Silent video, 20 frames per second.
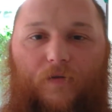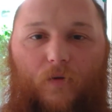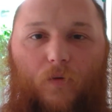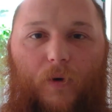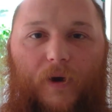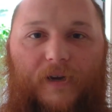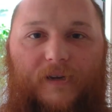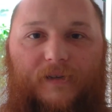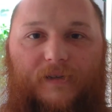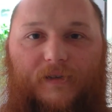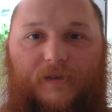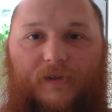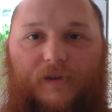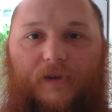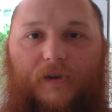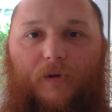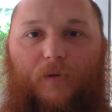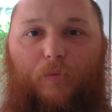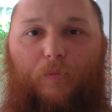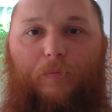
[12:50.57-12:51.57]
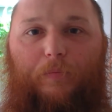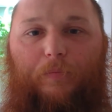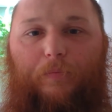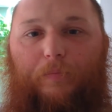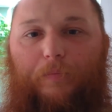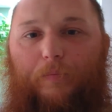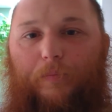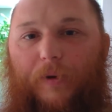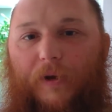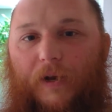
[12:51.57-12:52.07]
a race in a
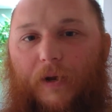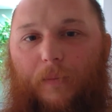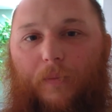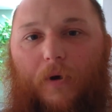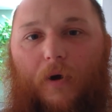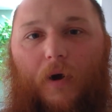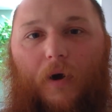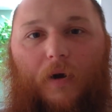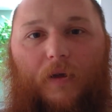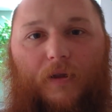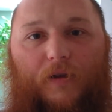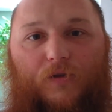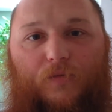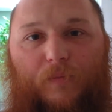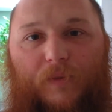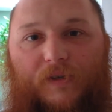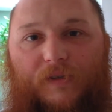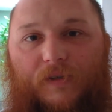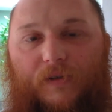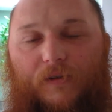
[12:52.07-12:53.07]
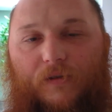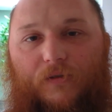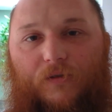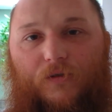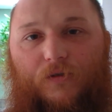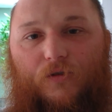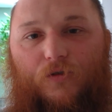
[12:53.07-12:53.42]
beat up car that's missing